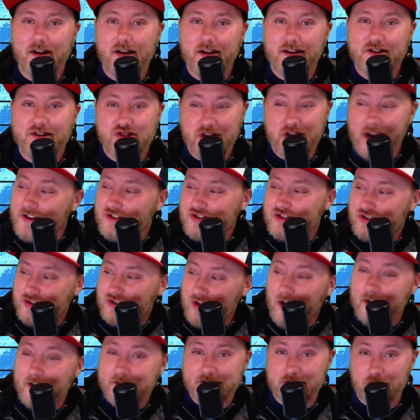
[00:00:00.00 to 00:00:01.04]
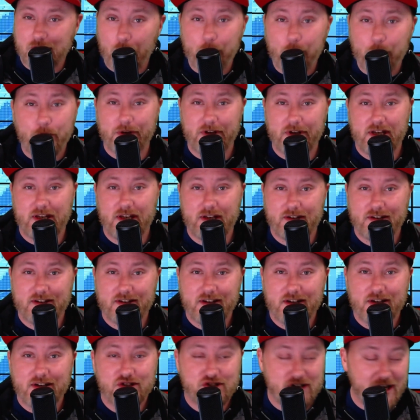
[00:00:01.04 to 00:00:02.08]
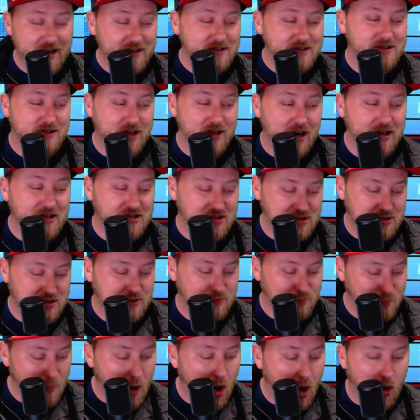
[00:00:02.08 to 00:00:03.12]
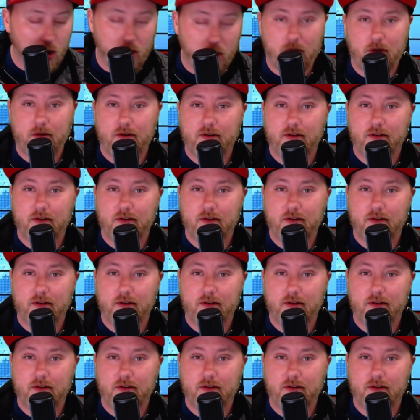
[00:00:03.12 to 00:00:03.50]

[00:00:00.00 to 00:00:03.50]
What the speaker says: Change starts locally. Change starts small.